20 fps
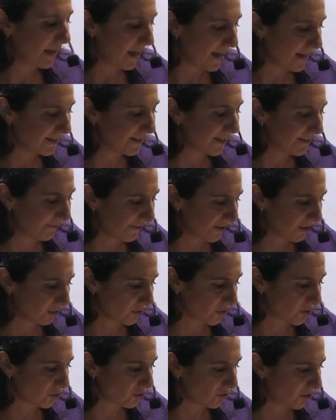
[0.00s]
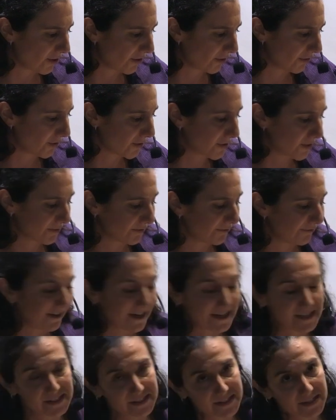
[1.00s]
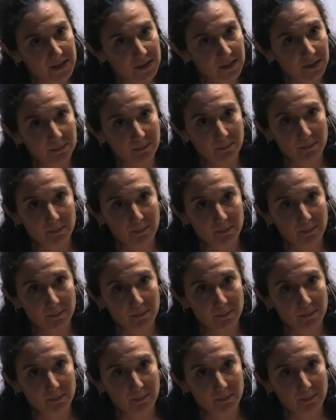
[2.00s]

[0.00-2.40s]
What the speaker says: and difficult struggles, facing